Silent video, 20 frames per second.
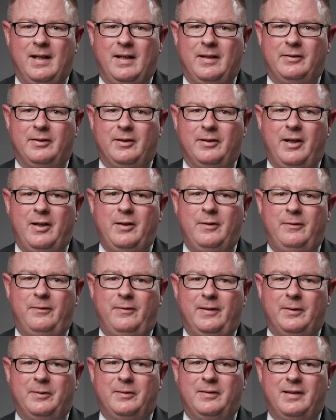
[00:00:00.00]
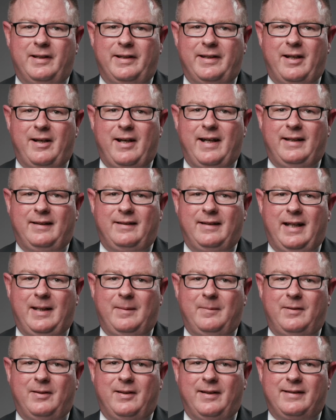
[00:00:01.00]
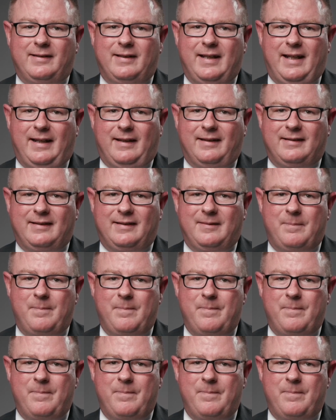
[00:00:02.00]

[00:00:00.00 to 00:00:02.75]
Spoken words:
So now feels like the right time to assess.